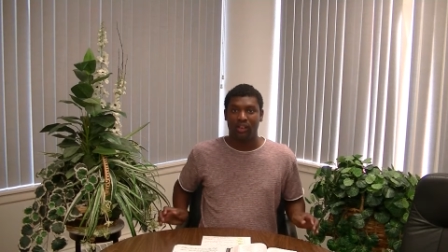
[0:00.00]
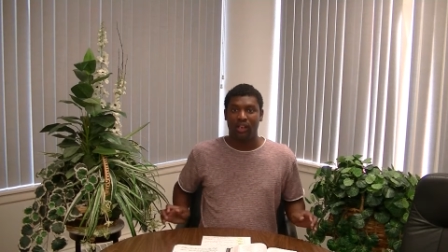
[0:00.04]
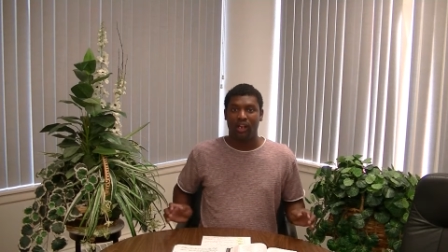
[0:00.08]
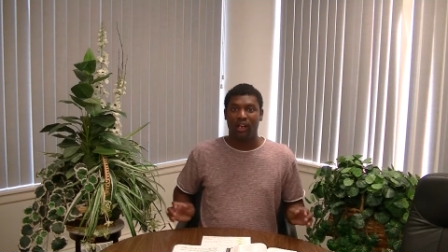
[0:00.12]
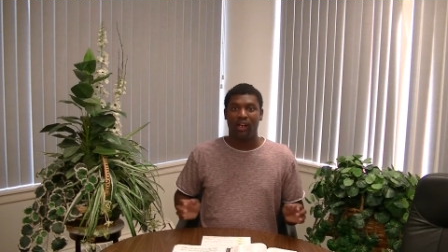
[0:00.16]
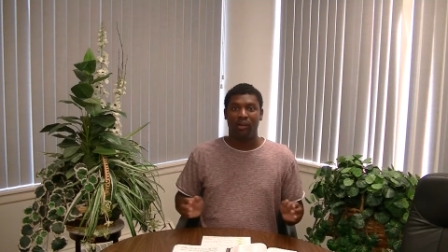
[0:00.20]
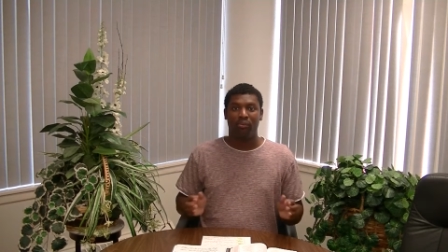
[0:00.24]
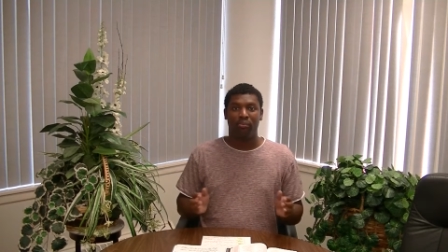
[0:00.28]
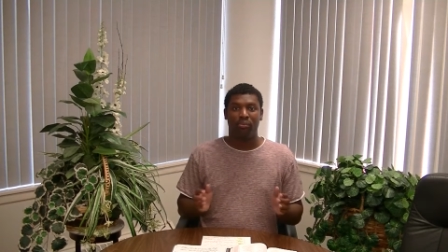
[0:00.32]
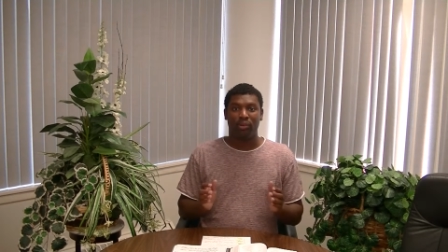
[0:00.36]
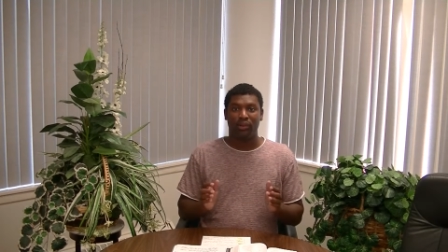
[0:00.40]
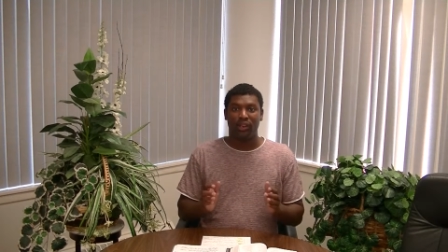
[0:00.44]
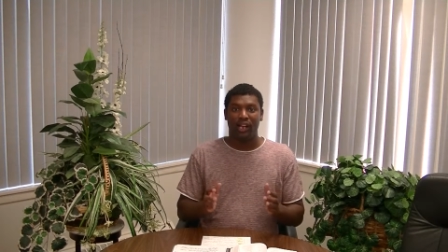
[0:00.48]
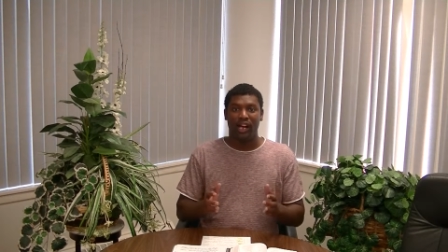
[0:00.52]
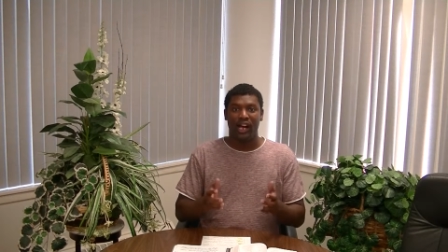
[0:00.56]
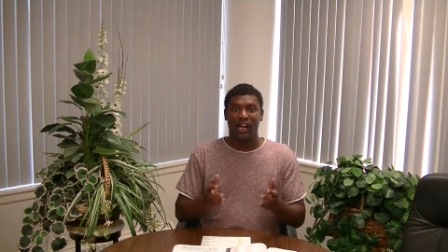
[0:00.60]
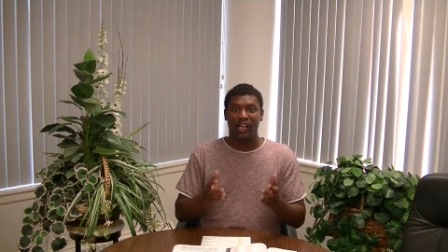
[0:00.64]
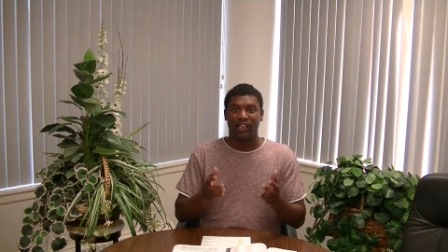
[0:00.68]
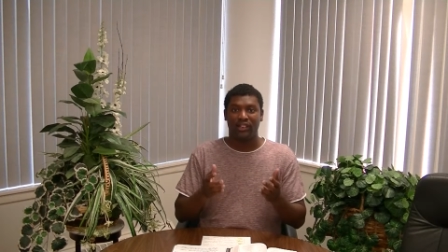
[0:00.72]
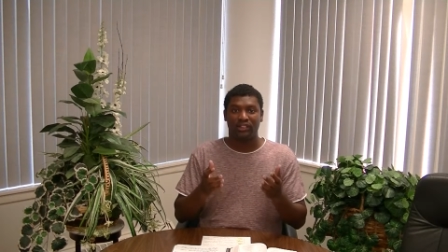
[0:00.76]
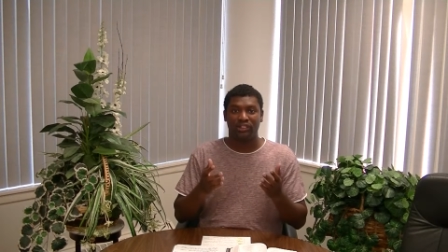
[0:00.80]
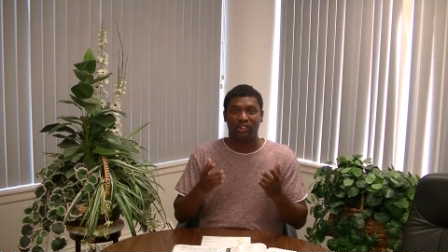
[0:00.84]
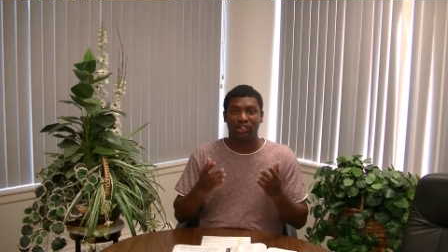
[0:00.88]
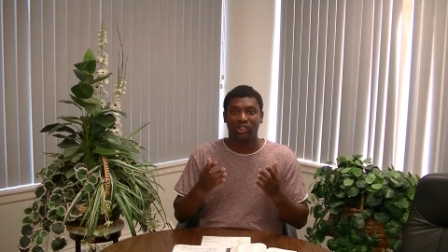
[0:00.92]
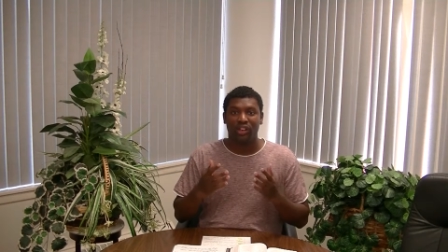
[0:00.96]

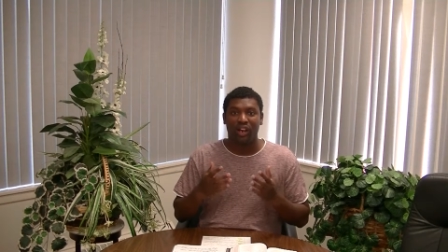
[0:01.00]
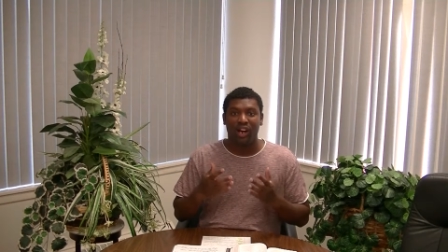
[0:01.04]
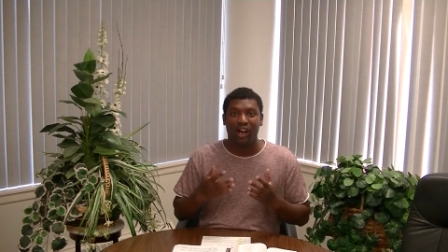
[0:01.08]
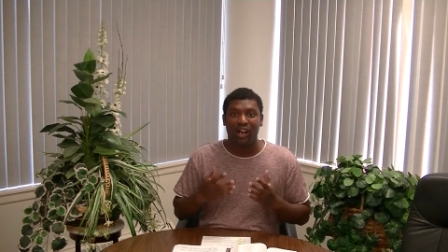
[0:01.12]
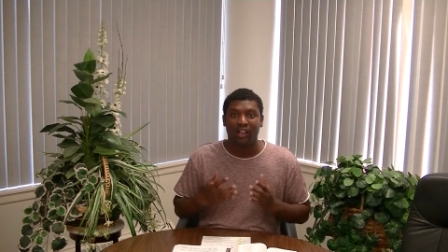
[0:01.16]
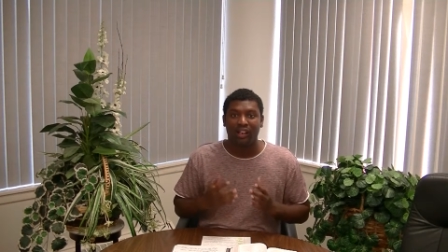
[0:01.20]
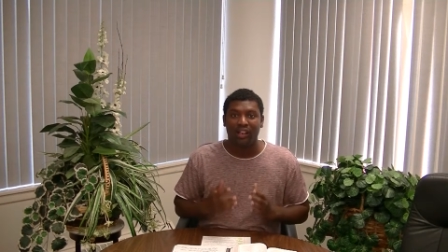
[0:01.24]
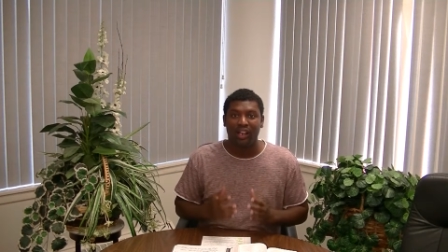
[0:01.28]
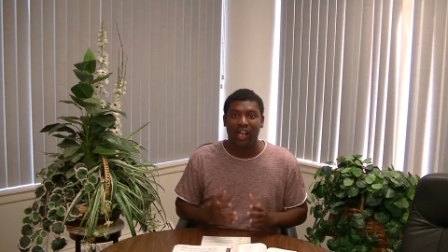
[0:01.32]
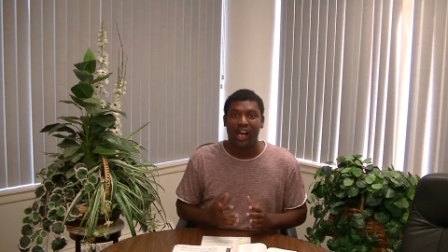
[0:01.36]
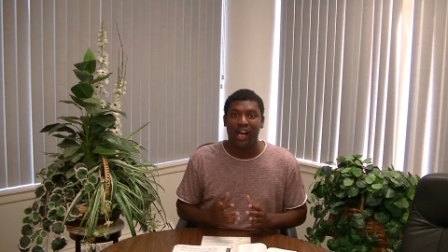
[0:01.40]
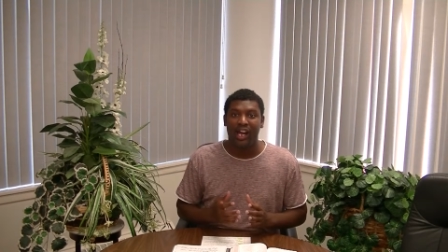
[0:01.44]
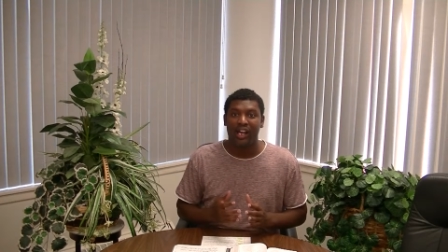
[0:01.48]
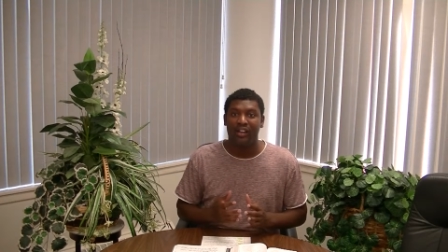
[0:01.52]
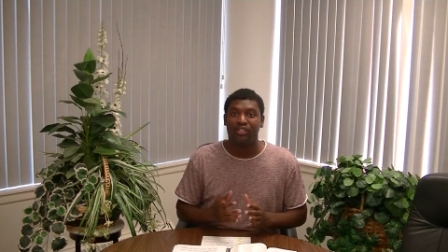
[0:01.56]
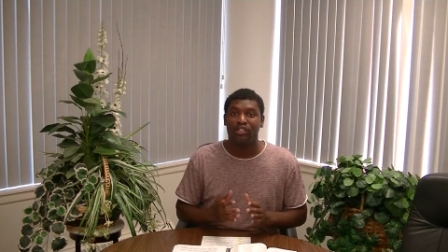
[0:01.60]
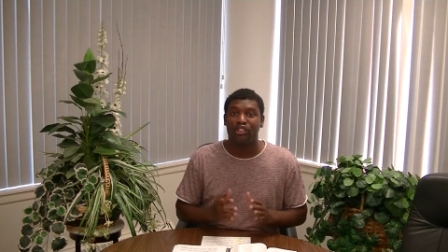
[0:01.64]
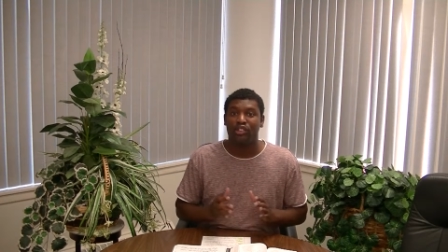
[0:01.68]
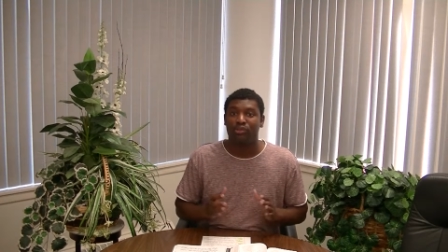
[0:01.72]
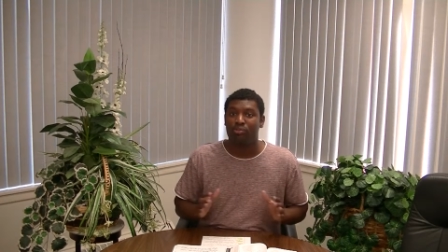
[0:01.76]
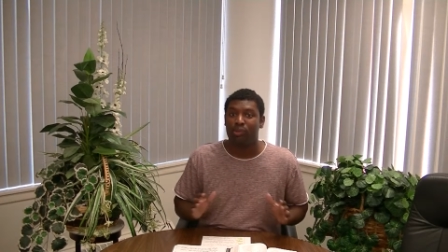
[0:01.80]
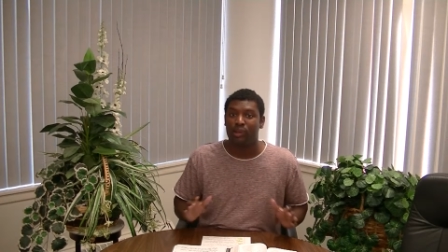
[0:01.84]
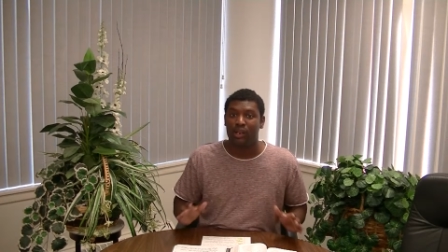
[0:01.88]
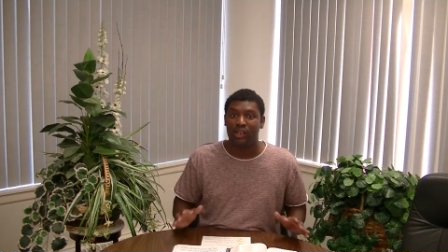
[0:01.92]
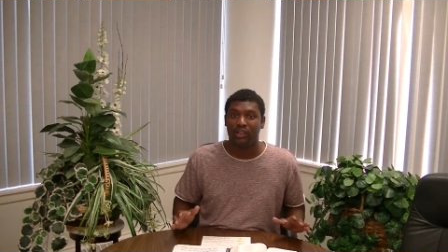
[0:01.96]
applies to our life
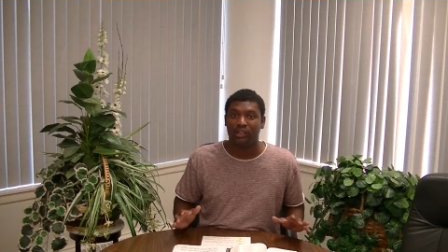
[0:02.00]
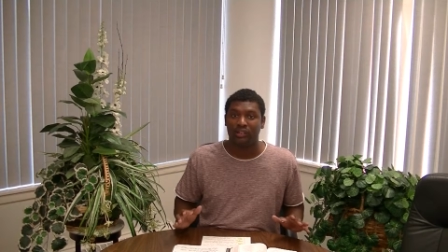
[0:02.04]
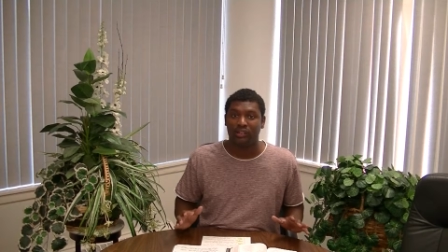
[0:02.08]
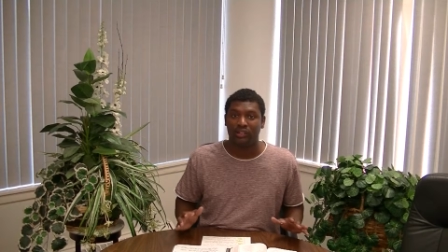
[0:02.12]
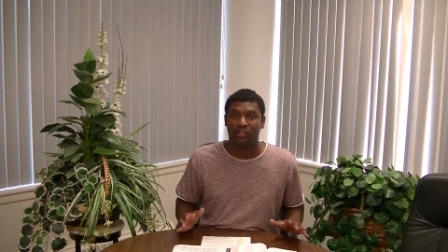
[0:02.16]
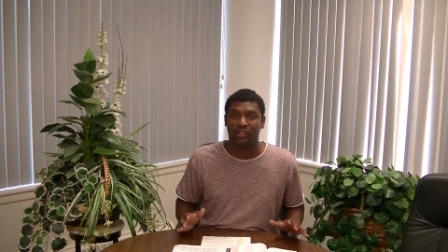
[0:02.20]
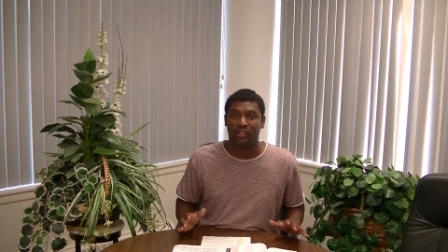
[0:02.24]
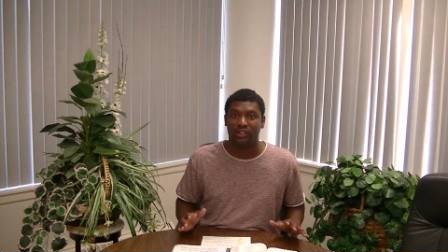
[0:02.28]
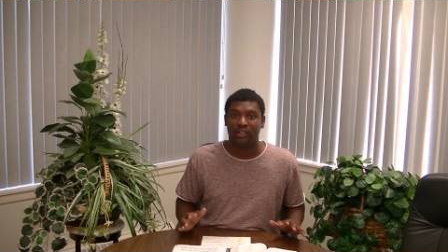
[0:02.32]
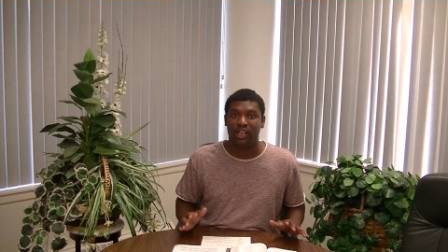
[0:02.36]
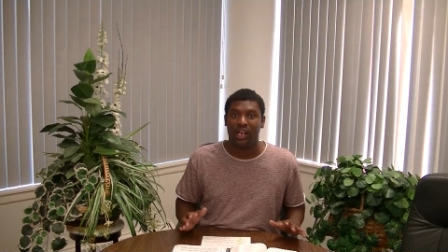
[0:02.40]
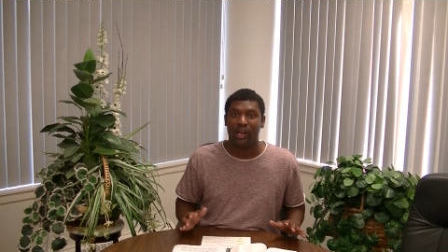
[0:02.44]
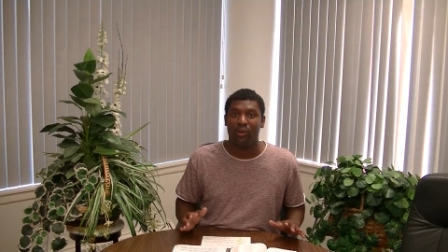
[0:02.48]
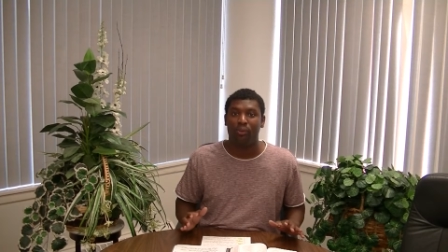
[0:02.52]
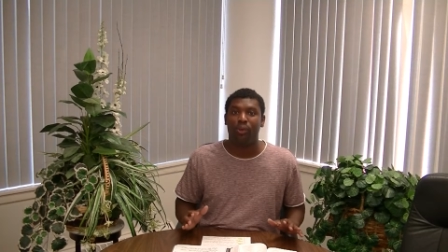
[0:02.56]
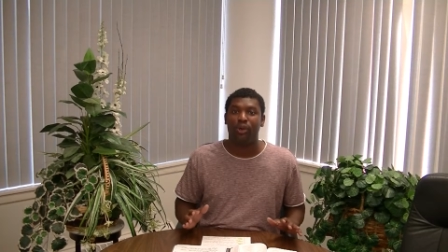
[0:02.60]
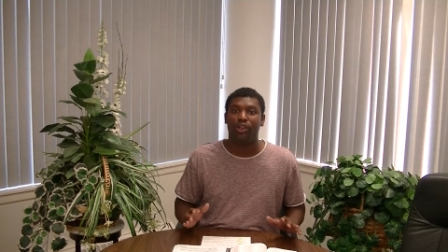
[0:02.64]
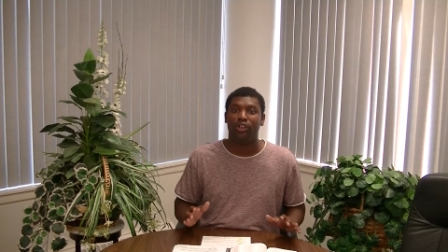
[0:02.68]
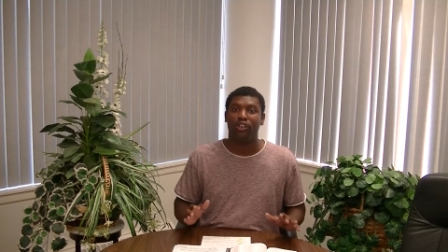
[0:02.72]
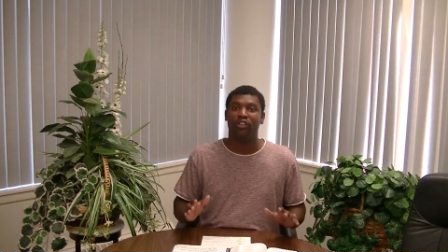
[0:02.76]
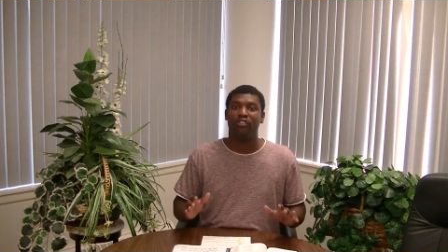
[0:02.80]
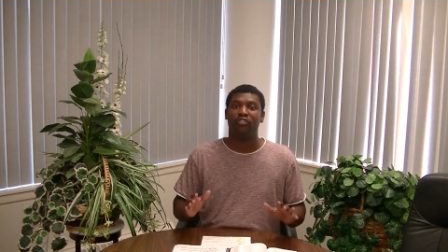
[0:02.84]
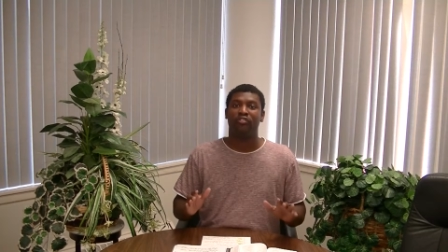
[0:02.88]
spiritually, that when you